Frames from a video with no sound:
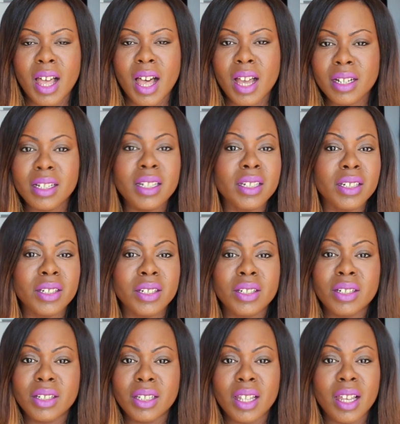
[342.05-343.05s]

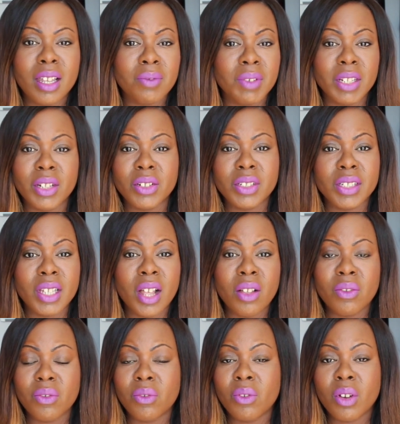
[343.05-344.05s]
unconditionally loving
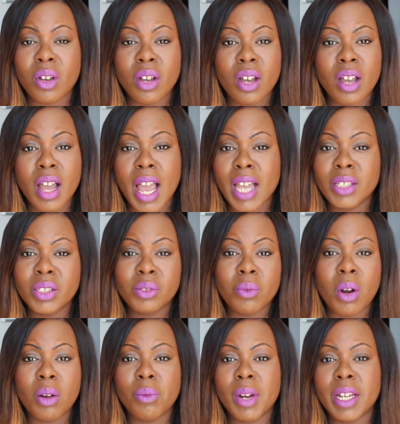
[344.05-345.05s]
yourself as
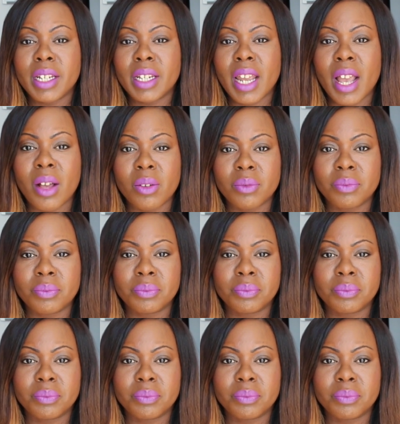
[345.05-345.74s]
you are right now,